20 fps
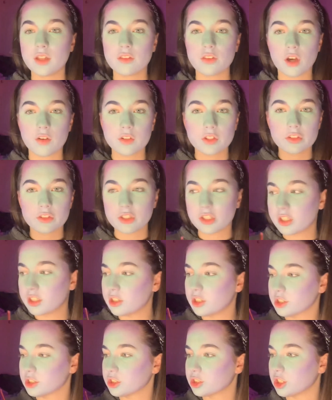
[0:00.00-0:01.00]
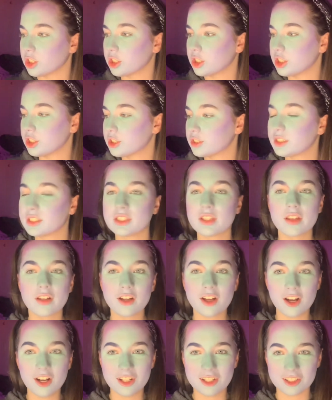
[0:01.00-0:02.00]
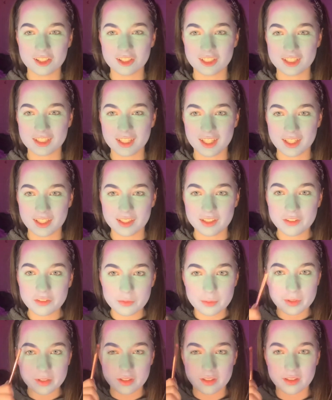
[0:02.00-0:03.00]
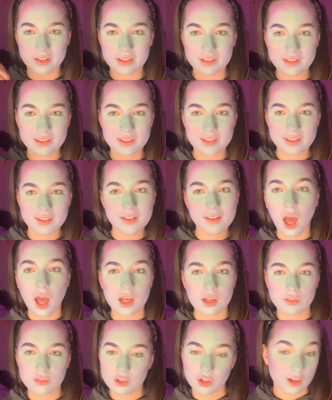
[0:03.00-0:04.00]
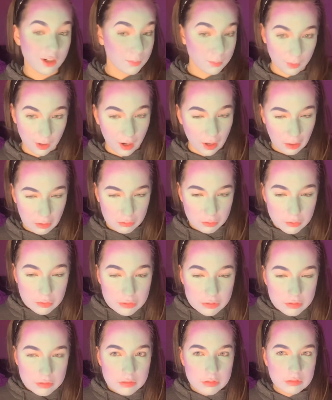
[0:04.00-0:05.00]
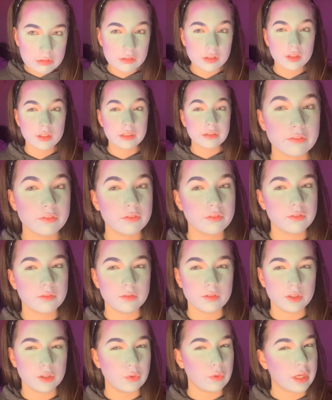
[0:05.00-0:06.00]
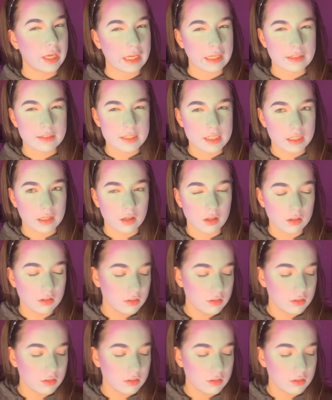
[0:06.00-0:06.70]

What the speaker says: obviously gonna look darker than the color it gave because I have dark brows. You can't tell.